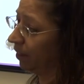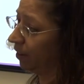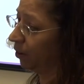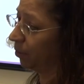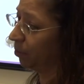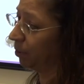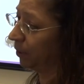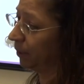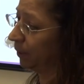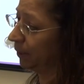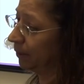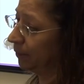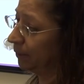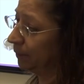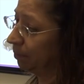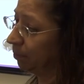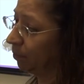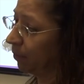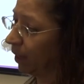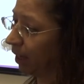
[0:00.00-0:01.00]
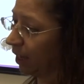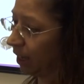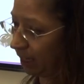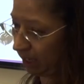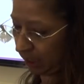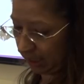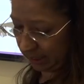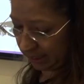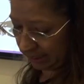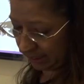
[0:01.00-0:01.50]
therapeutic good.
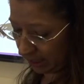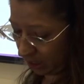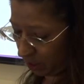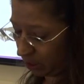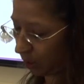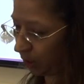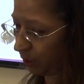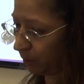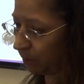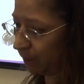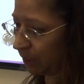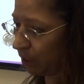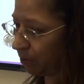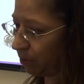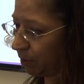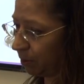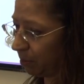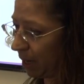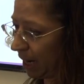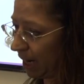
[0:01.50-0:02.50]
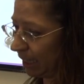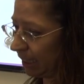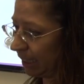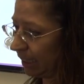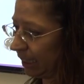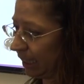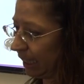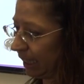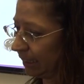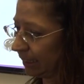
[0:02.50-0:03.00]
So it was often
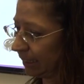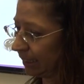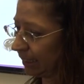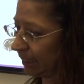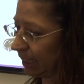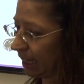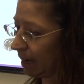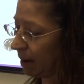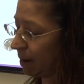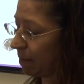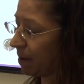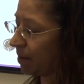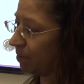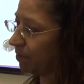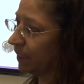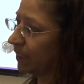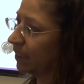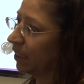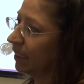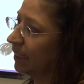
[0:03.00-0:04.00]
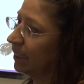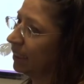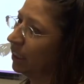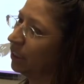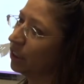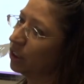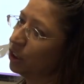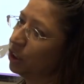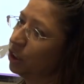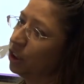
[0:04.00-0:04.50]
marketed as emphasising that
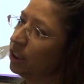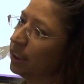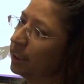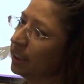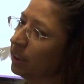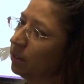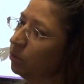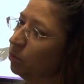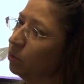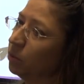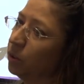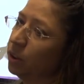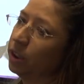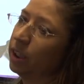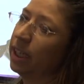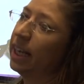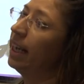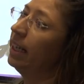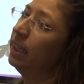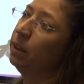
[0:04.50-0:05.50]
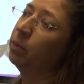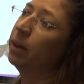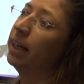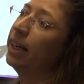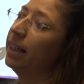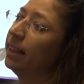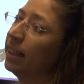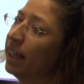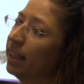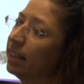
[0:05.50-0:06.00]
you could use it
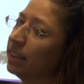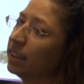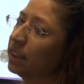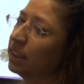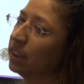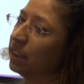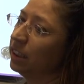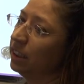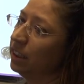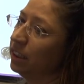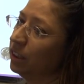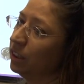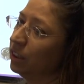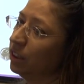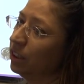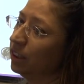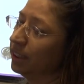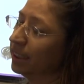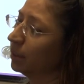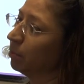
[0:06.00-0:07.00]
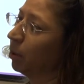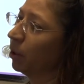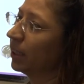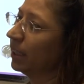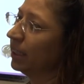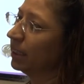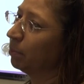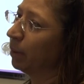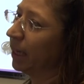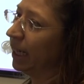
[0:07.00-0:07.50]
anywhere that your
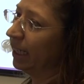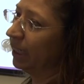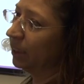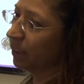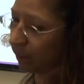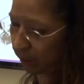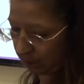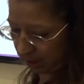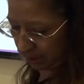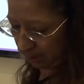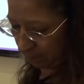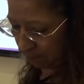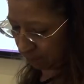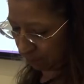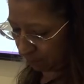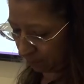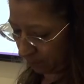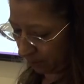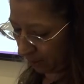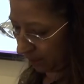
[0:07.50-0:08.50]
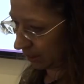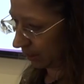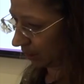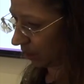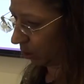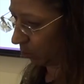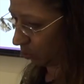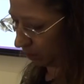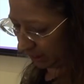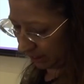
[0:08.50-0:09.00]
smoking's banned.
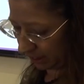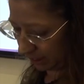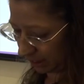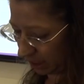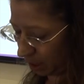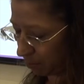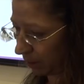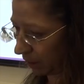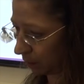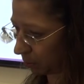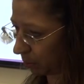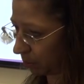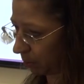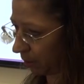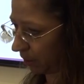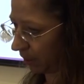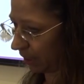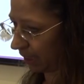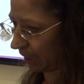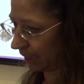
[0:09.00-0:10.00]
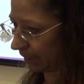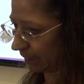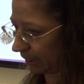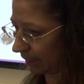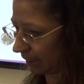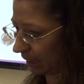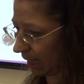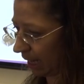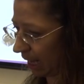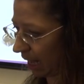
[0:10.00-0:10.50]
So it wasn't so much promoted
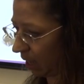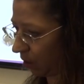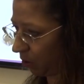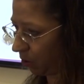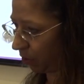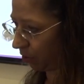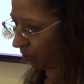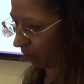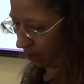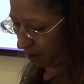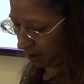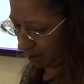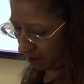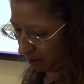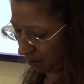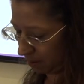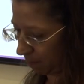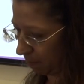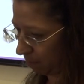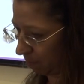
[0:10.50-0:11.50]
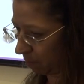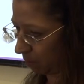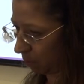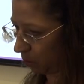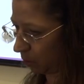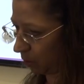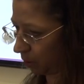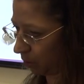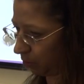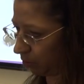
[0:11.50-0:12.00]
as health,
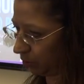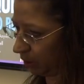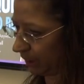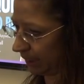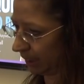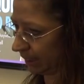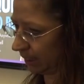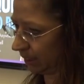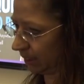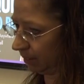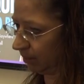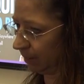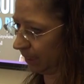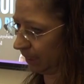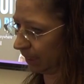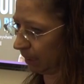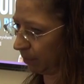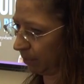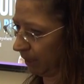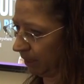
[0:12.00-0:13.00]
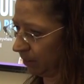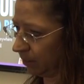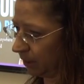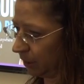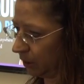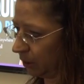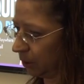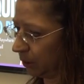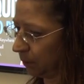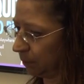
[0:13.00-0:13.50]
more of just, you know, something else
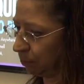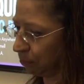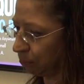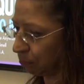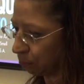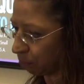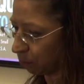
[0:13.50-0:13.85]
to do.